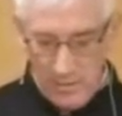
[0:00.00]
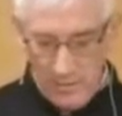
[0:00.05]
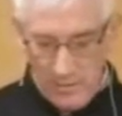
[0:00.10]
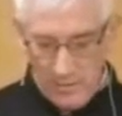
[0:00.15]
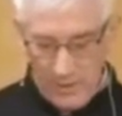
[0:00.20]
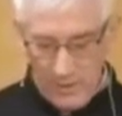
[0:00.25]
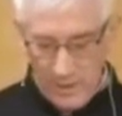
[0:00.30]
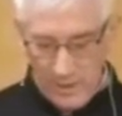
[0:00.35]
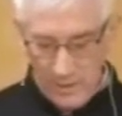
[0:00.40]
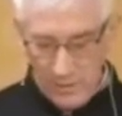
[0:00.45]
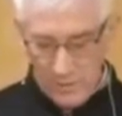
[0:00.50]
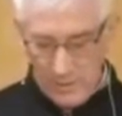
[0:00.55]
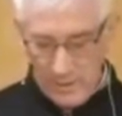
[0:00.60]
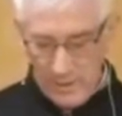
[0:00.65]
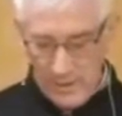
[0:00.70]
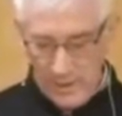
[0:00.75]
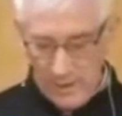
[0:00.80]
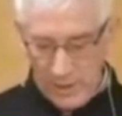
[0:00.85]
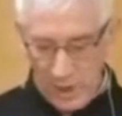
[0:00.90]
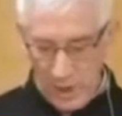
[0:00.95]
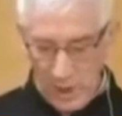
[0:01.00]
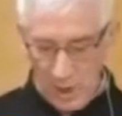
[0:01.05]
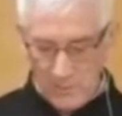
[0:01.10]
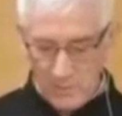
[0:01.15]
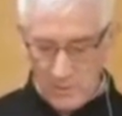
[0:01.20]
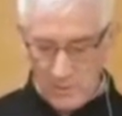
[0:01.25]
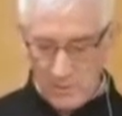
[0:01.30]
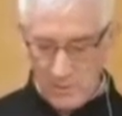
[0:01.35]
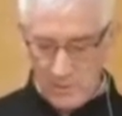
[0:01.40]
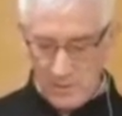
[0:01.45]
Faith without
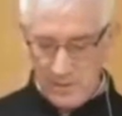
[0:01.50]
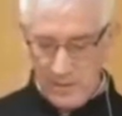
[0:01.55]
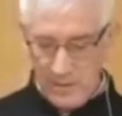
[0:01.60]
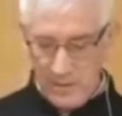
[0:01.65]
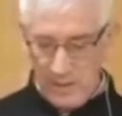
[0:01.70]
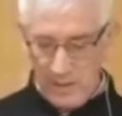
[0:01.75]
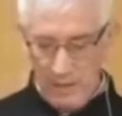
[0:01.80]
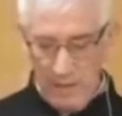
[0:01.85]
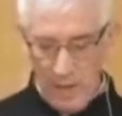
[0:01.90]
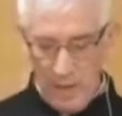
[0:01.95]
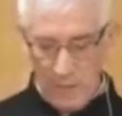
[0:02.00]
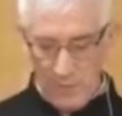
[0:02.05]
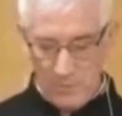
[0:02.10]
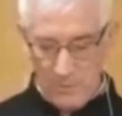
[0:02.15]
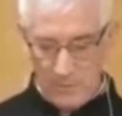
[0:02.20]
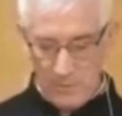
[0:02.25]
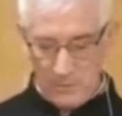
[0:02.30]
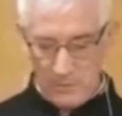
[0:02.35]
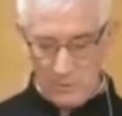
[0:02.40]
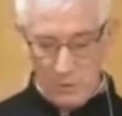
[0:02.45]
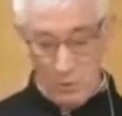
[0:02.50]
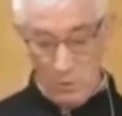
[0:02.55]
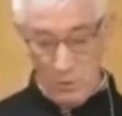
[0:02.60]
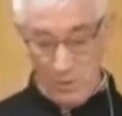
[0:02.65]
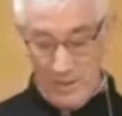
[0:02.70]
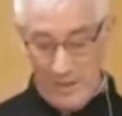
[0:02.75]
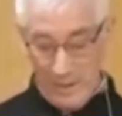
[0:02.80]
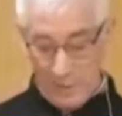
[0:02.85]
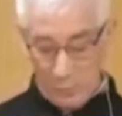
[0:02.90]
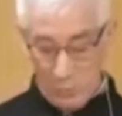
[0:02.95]
hopes is dead,
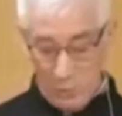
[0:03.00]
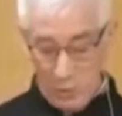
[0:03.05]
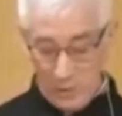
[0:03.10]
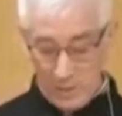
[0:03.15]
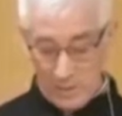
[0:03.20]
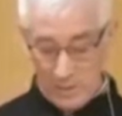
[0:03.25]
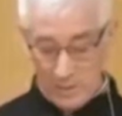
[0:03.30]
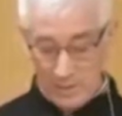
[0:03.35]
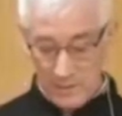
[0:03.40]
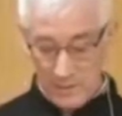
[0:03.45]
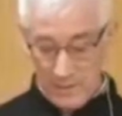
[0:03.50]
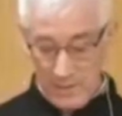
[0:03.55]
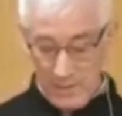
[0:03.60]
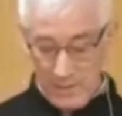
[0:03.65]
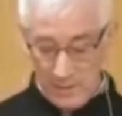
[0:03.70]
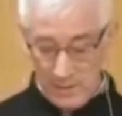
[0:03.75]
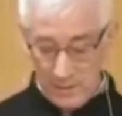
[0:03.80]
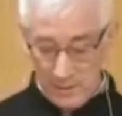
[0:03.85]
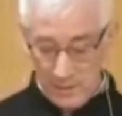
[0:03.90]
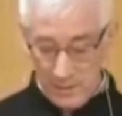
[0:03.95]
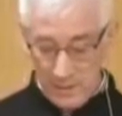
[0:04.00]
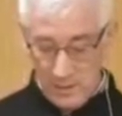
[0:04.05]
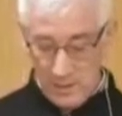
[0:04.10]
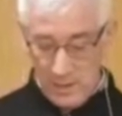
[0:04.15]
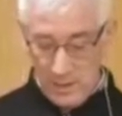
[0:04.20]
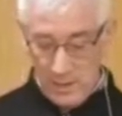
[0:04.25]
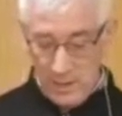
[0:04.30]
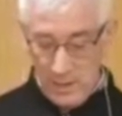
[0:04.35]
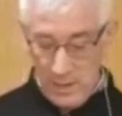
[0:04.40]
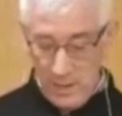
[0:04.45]
without works is dead,
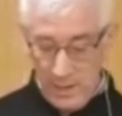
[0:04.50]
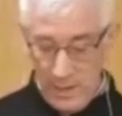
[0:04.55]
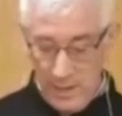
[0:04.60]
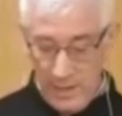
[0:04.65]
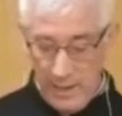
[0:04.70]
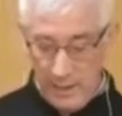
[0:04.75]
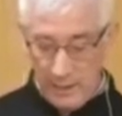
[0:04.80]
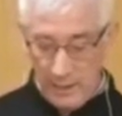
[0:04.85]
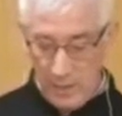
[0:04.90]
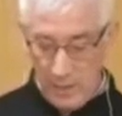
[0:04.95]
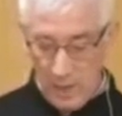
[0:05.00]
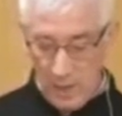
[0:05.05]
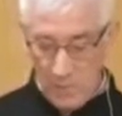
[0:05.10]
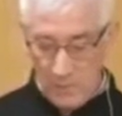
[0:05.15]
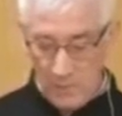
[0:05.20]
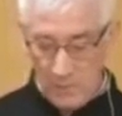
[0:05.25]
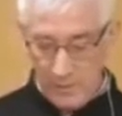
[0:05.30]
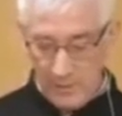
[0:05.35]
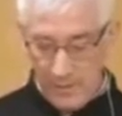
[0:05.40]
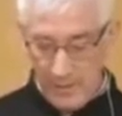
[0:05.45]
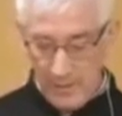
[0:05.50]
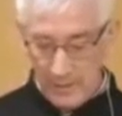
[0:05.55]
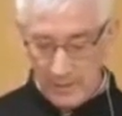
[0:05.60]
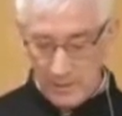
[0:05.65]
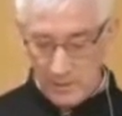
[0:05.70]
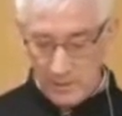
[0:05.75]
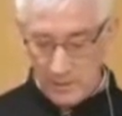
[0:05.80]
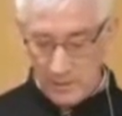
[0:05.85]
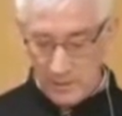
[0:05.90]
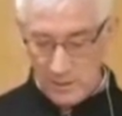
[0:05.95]
and hope without
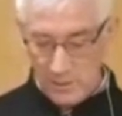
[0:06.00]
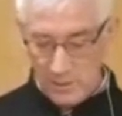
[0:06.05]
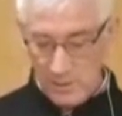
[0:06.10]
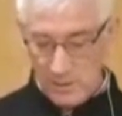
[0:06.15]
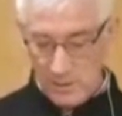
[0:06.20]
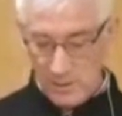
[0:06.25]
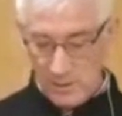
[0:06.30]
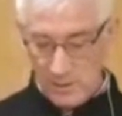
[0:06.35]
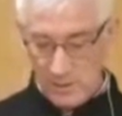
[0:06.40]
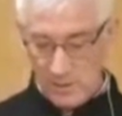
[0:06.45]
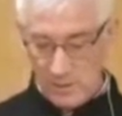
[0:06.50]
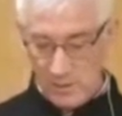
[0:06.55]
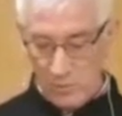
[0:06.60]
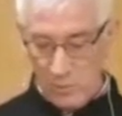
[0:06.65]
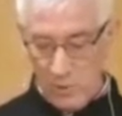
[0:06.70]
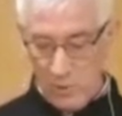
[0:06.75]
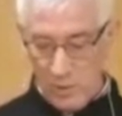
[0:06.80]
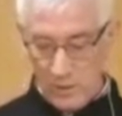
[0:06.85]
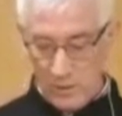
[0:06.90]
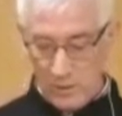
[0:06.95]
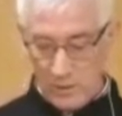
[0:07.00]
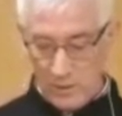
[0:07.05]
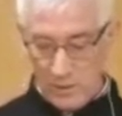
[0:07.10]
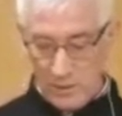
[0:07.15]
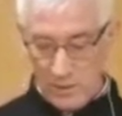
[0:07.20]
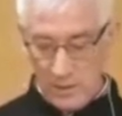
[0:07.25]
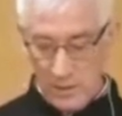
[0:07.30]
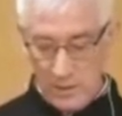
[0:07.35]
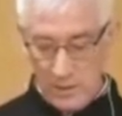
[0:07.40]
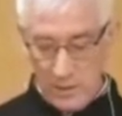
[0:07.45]
its expression in works
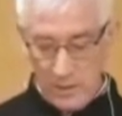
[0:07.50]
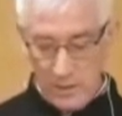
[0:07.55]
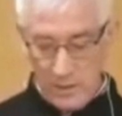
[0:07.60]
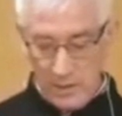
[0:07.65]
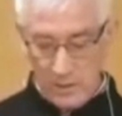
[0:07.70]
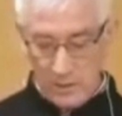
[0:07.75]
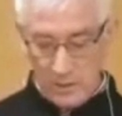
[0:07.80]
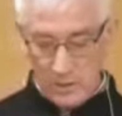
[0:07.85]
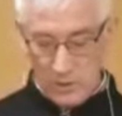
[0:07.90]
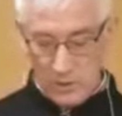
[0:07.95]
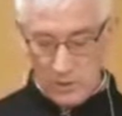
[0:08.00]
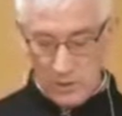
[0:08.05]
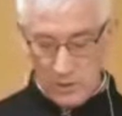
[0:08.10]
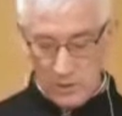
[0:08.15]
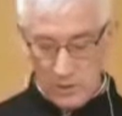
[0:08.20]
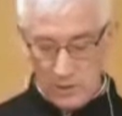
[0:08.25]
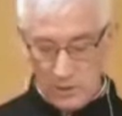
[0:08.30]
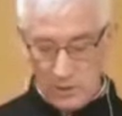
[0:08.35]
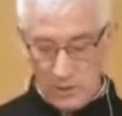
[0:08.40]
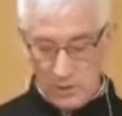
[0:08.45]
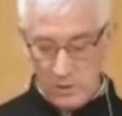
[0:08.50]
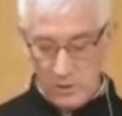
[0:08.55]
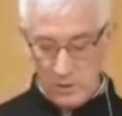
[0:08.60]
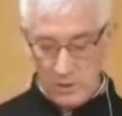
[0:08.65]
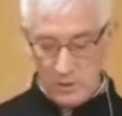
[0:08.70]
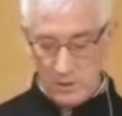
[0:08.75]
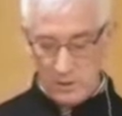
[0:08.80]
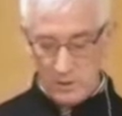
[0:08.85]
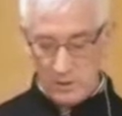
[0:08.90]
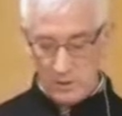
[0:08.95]
is not only
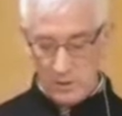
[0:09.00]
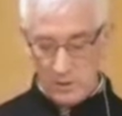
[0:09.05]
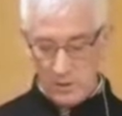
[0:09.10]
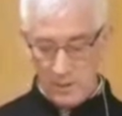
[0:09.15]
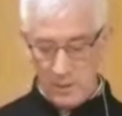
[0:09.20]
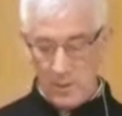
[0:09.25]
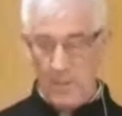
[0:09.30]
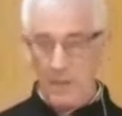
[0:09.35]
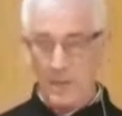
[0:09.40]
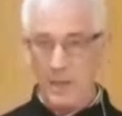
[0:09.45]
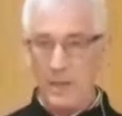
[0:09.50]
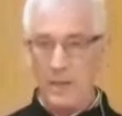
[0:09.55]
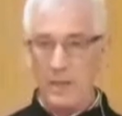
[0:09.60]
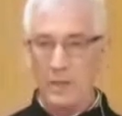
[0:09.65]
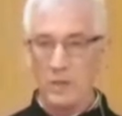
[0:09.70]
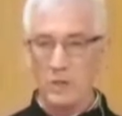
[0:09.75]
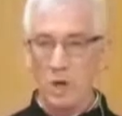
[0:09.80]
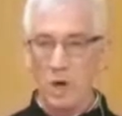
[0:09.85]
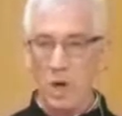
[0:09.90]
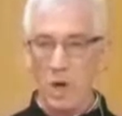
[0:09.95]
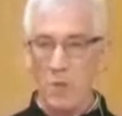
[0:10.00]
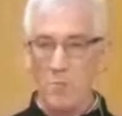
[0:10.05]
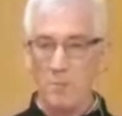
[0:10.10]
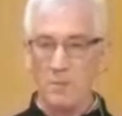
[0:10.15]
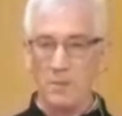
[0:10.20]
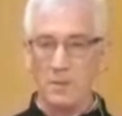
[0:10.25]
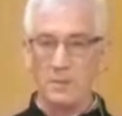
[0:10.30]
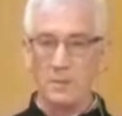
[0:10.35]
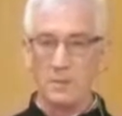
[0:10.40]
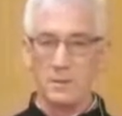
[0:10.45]
useless, it's
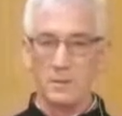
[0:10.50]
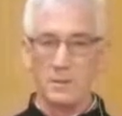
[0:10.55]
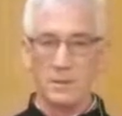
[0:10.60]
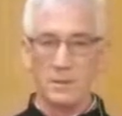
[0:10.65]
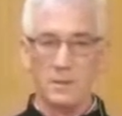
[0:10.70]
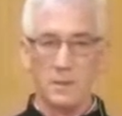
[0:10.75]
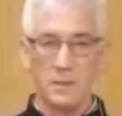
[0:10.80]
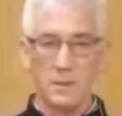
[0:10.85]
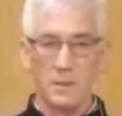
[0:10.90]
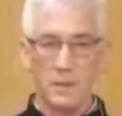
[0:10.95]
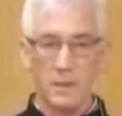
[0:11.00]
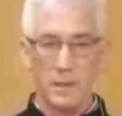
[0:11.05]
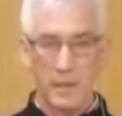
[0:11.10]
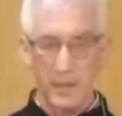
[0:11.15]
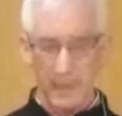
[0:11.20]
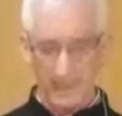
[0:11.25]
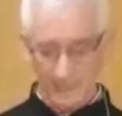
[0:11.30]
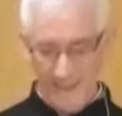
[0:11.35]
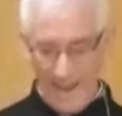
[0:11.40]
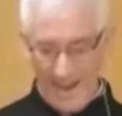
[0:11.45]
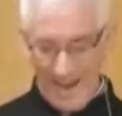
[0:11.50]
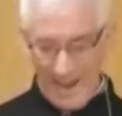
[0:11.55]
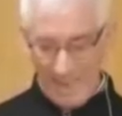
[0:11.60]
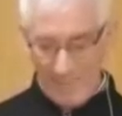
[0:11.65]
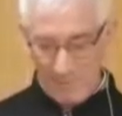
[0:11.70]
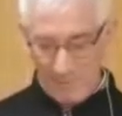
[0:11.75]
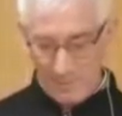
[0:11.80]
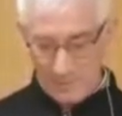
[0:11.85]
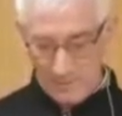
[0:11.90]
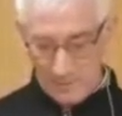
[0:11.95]
hopeless, it's
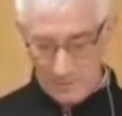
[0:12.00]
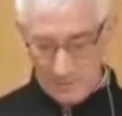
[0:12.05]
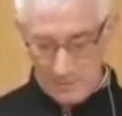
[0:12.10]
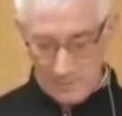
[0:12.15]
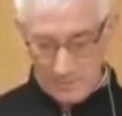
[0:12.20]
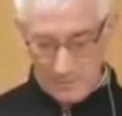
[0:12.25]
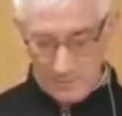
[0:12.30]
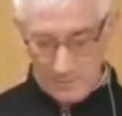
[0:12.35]
hapless.